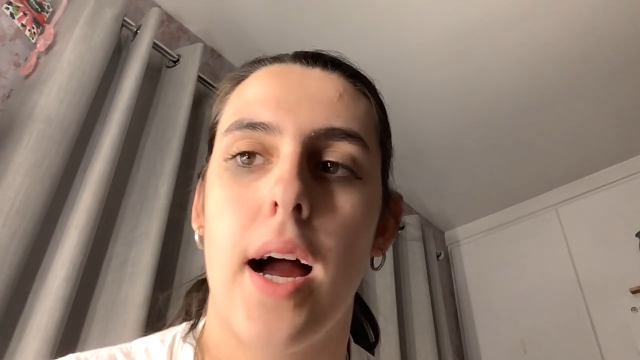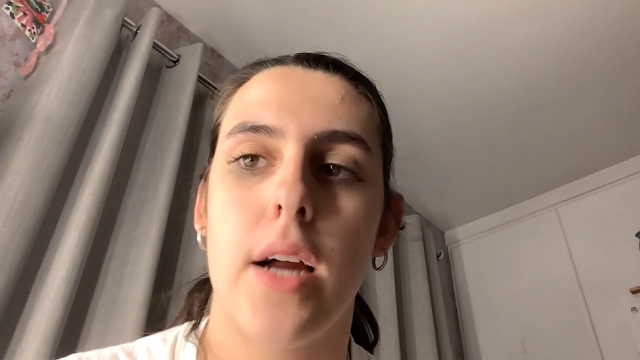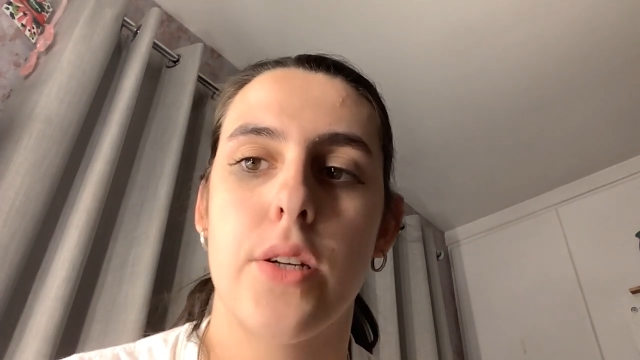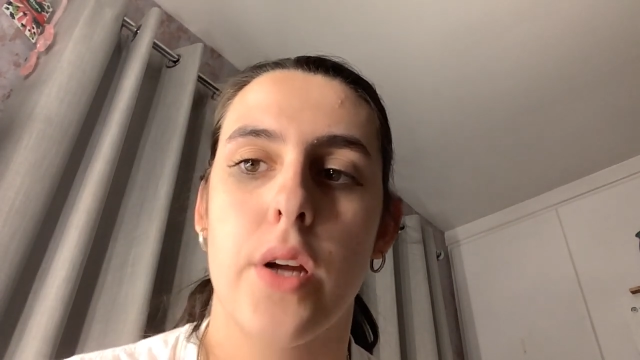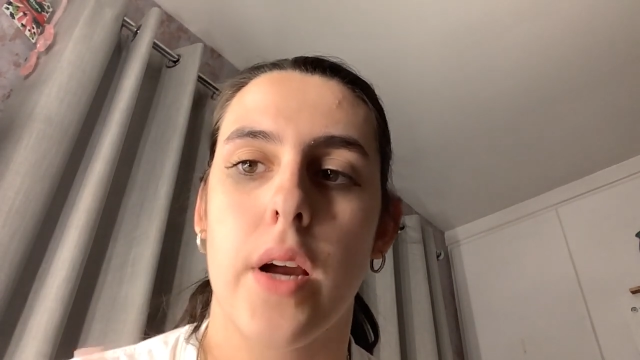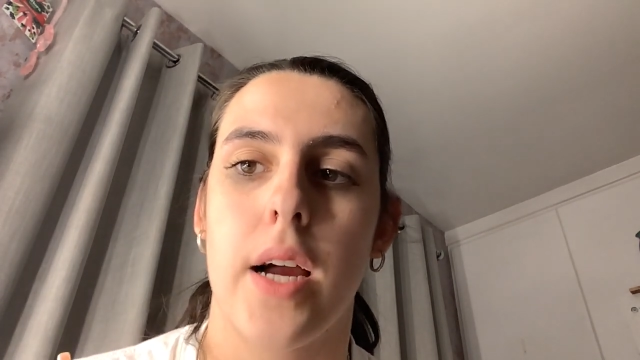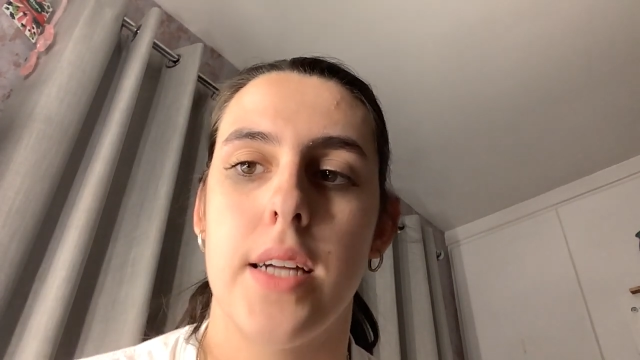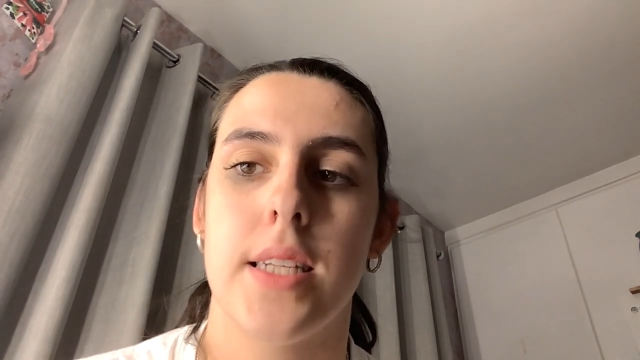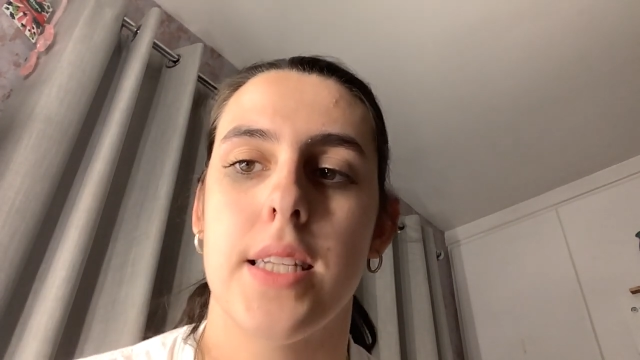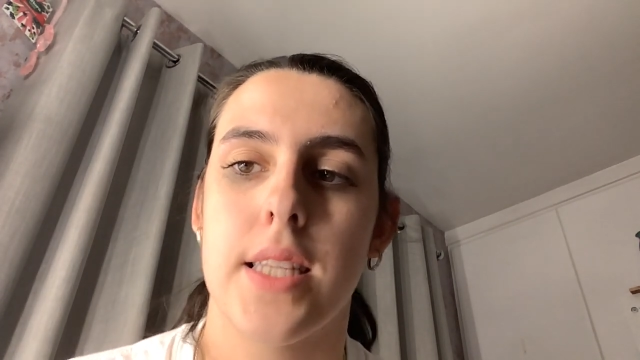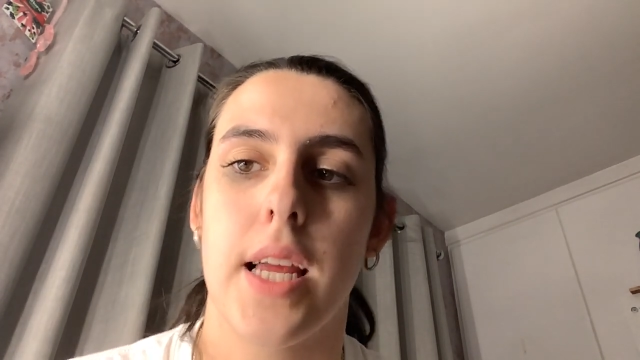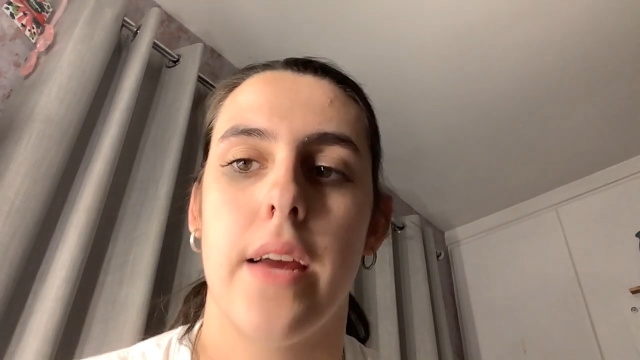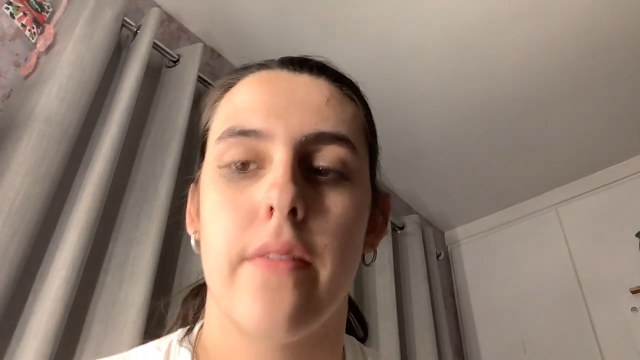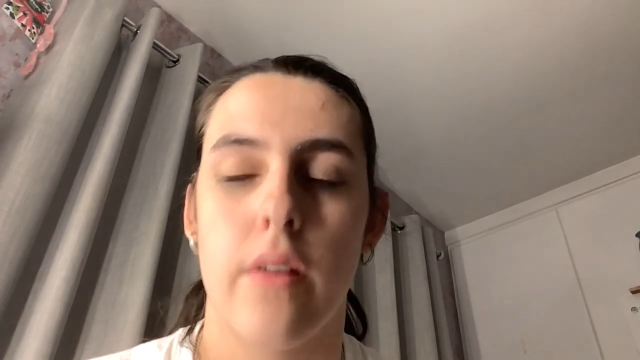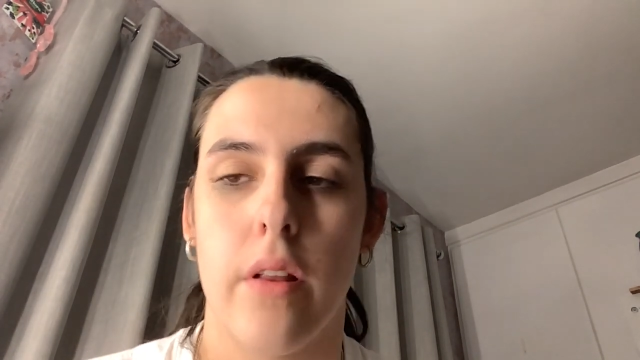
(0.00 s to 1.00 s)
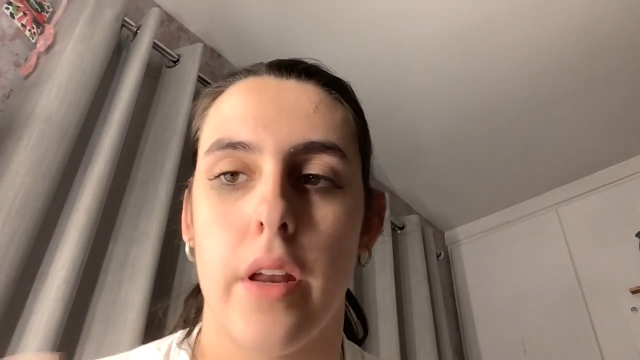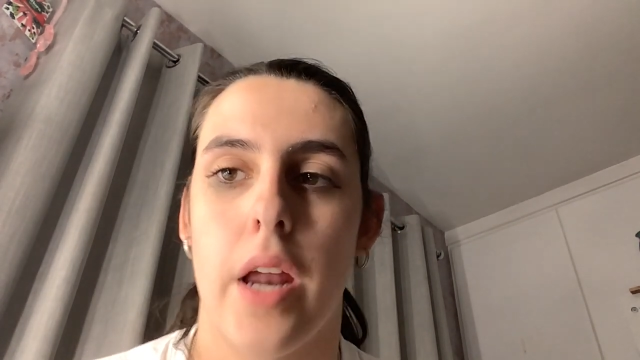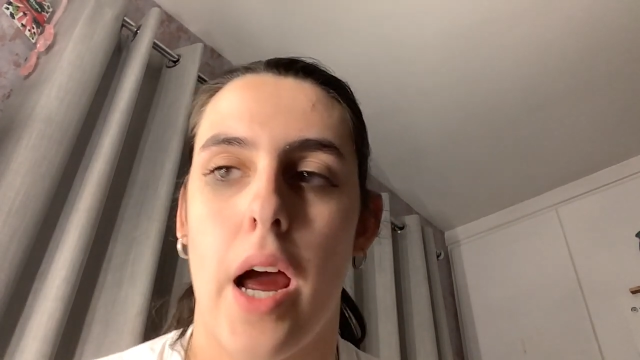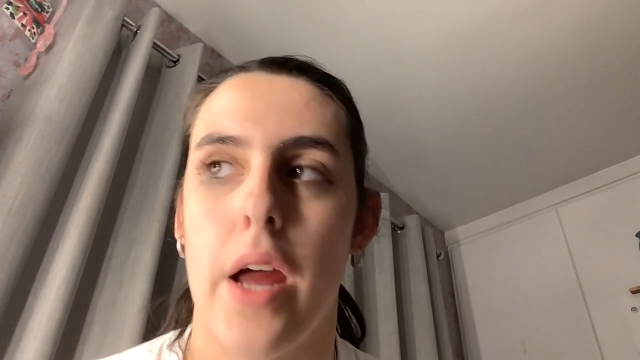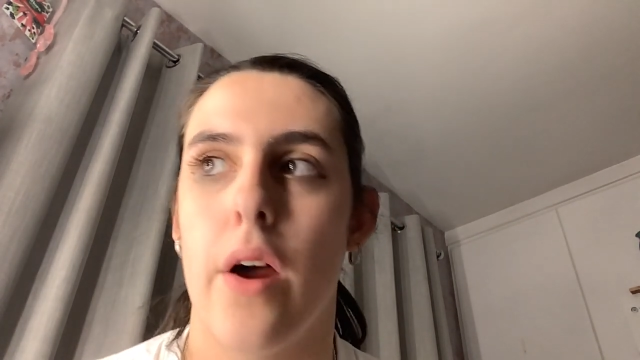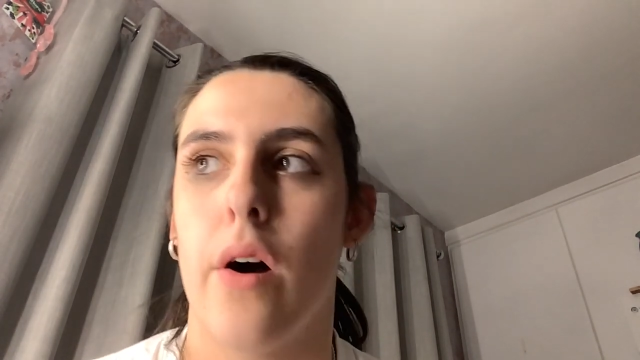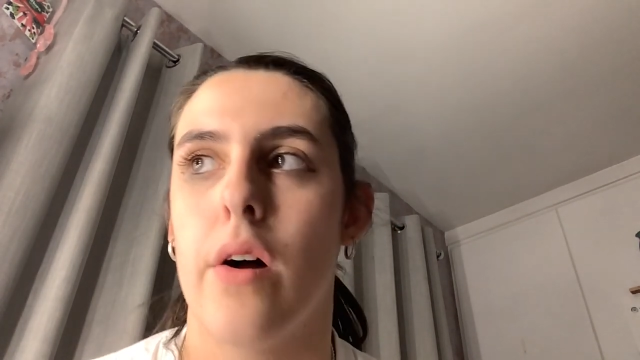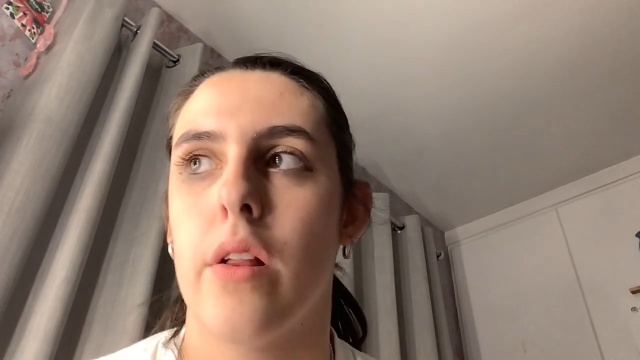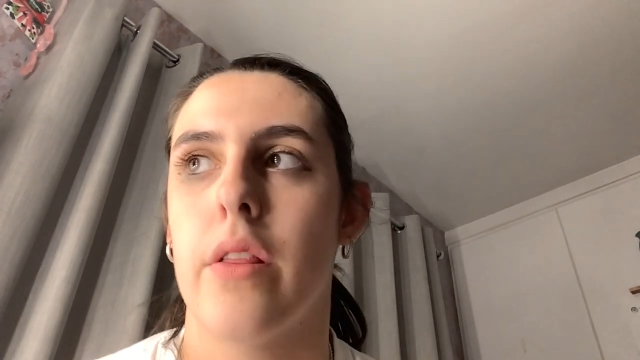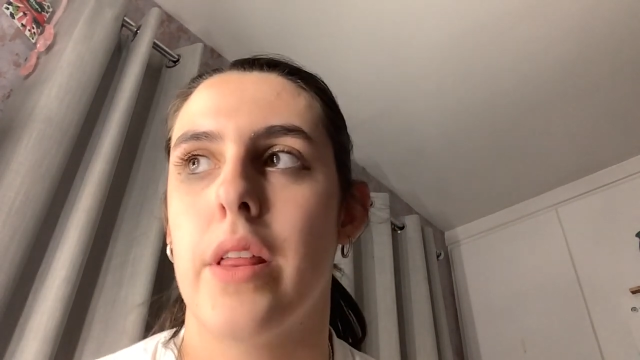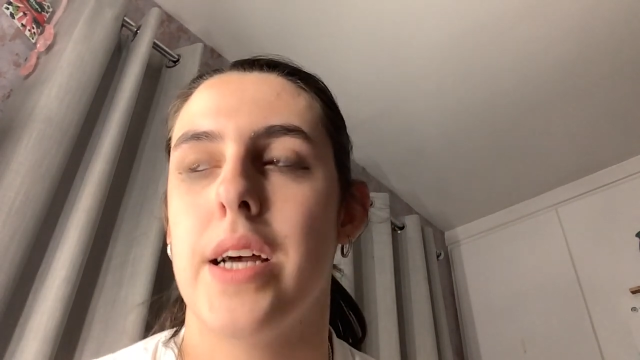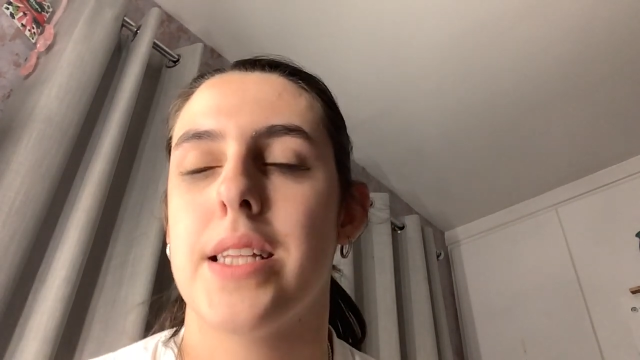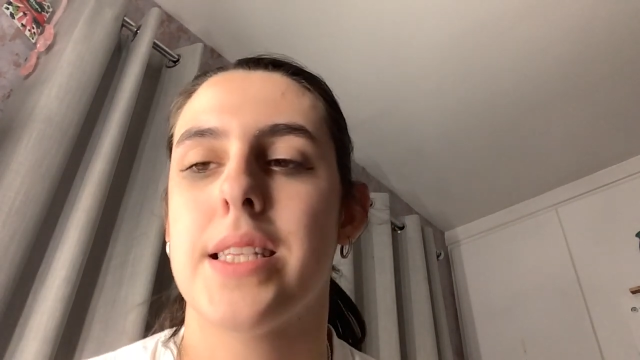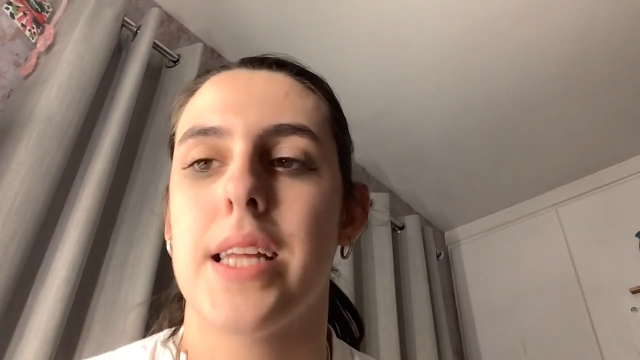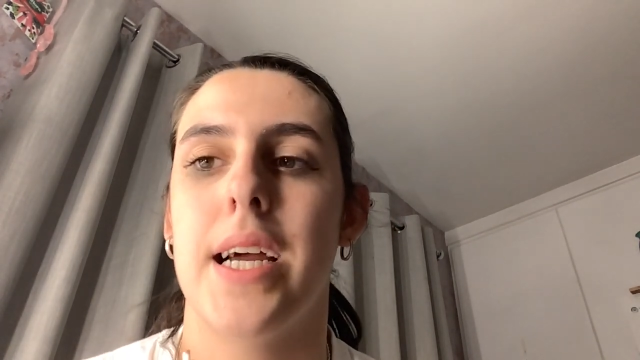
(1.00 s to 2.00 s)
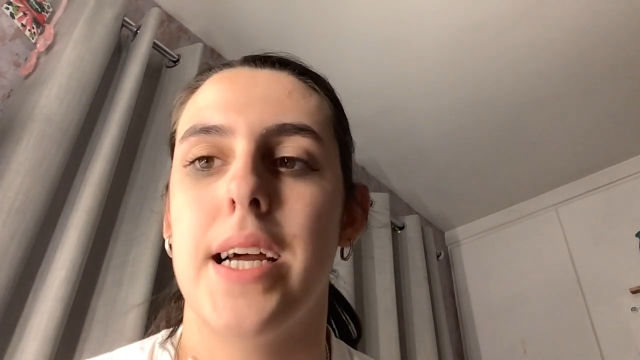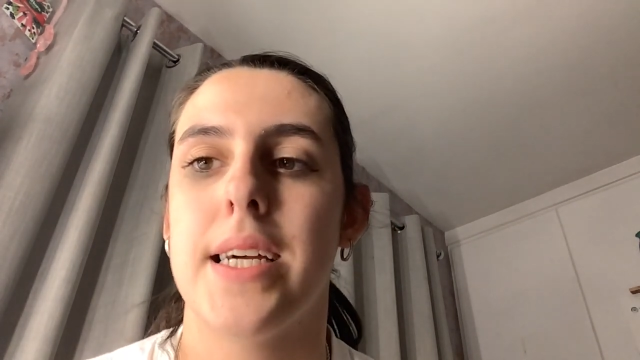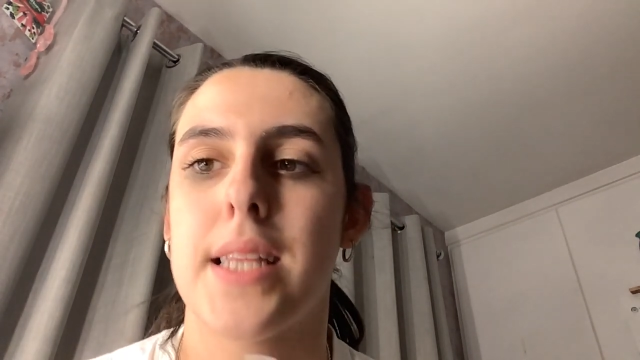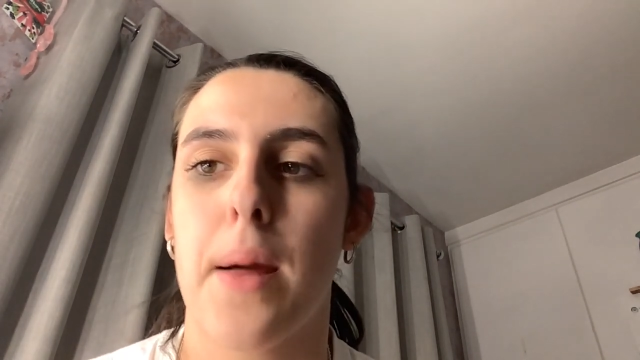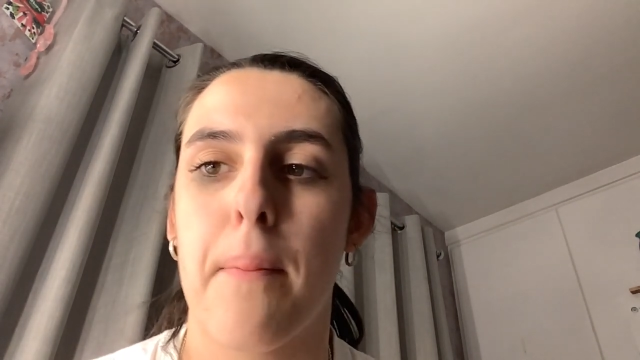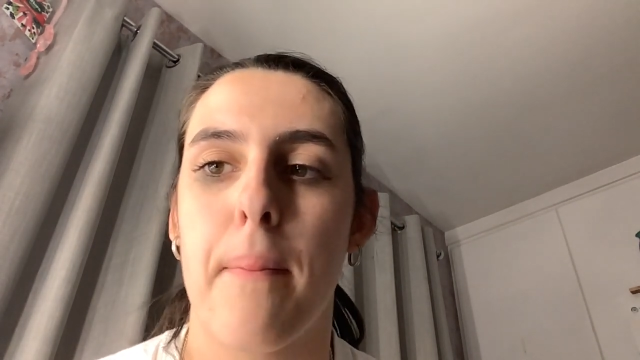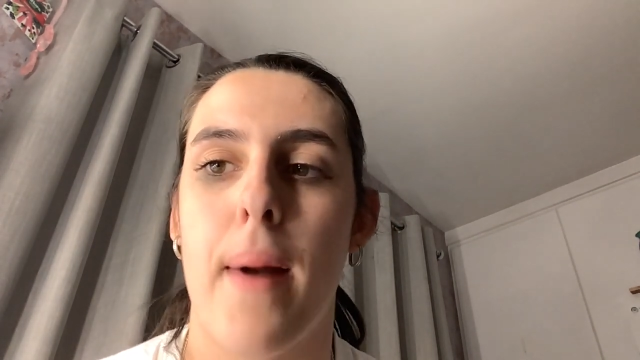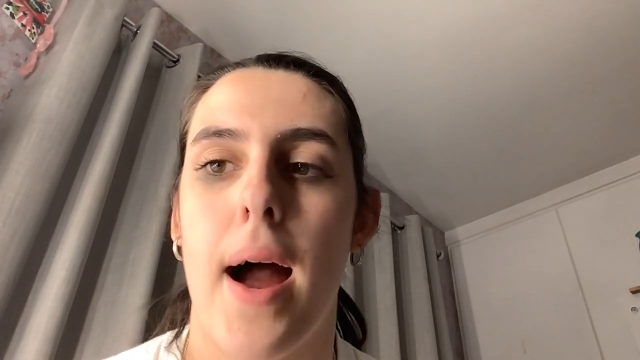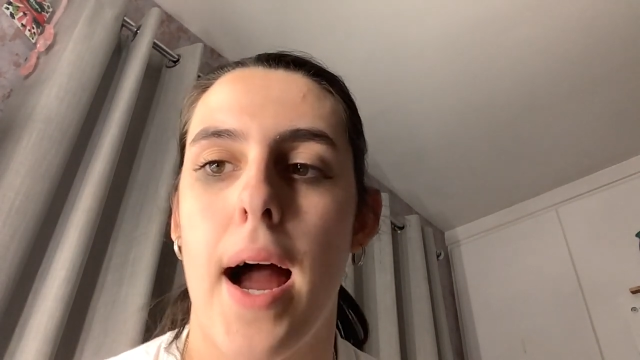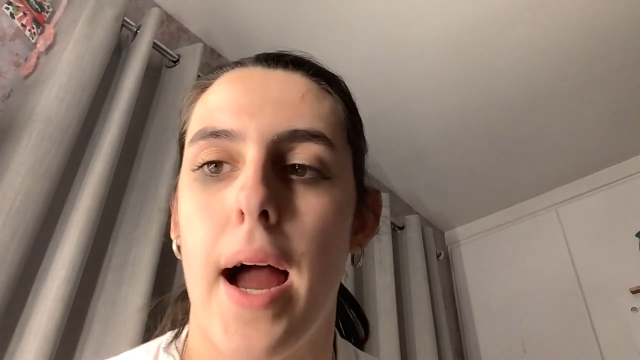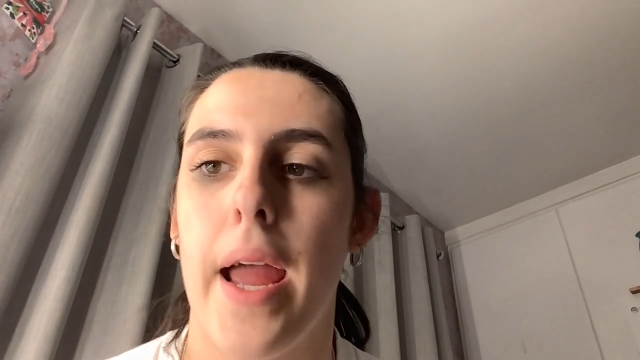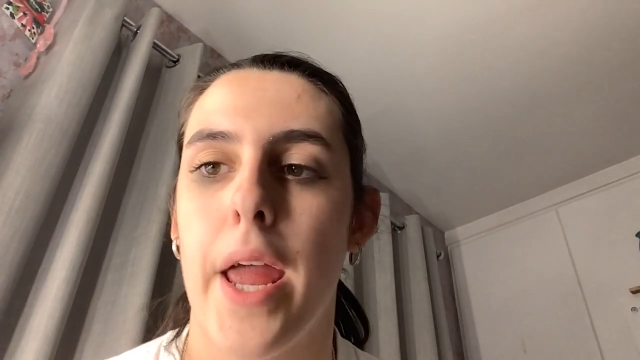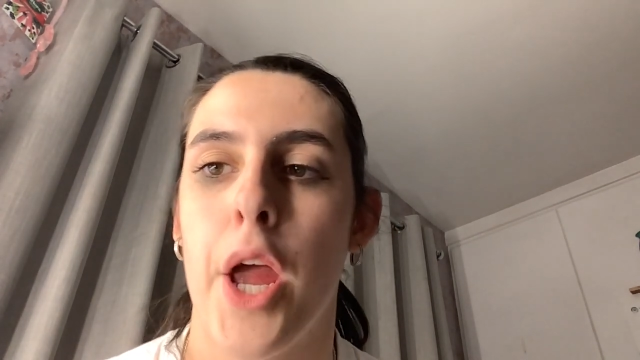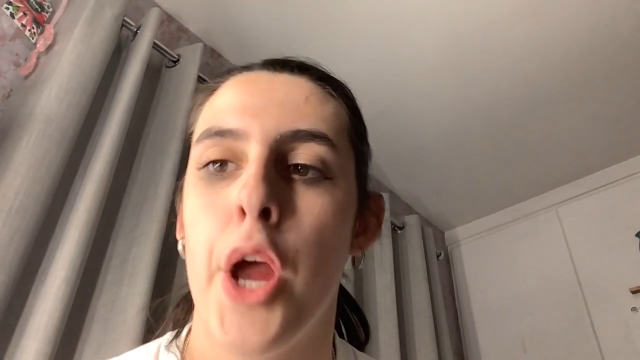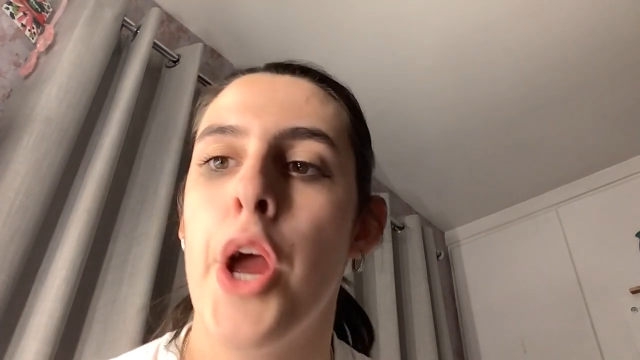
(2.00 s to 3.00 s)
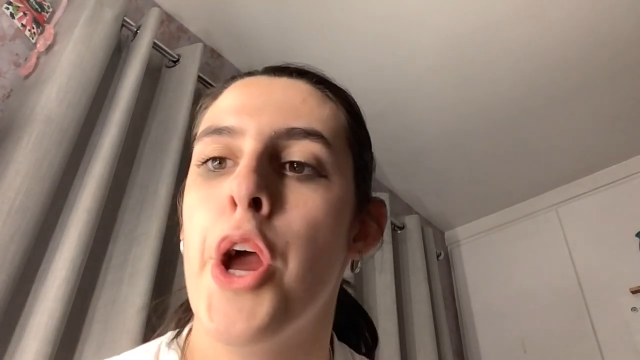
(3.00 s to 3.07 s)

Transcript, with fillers: as you guys can see from the title, this is my